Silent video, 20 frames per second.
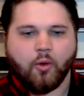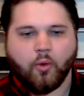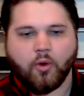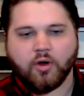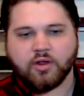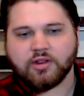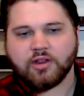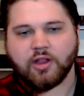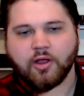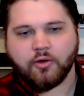
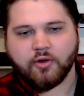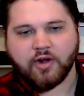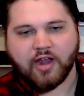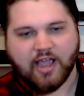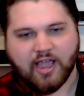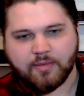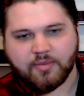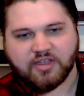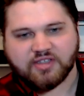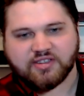One lone
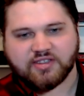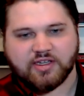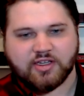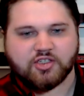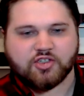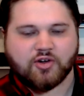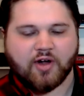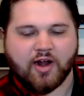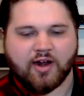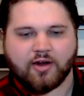
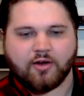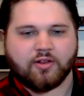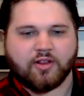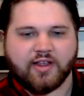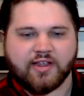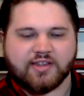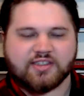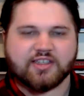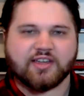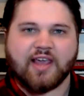ABC striker
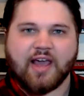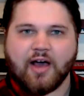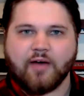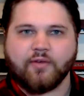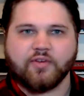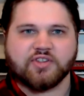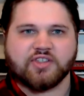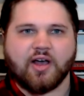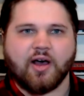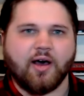list,
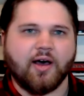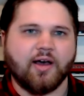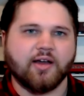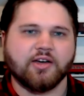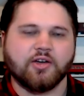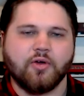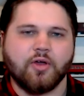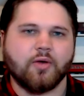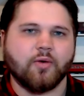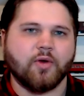Calvin
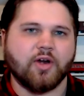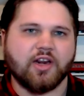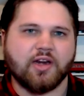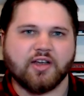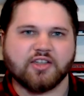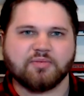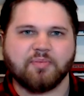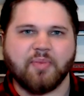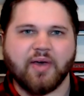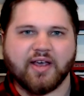Tahan doing what he
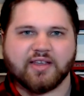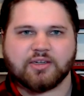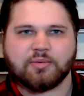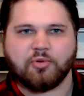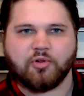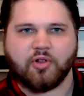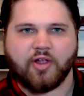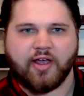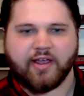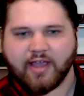does best,
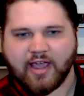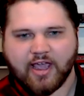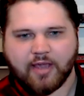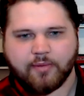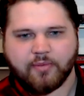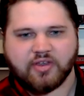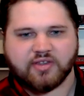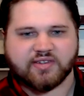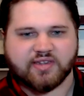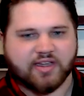playing
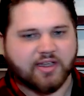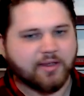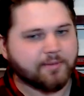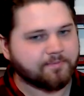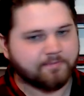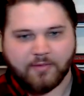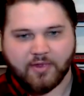ABC.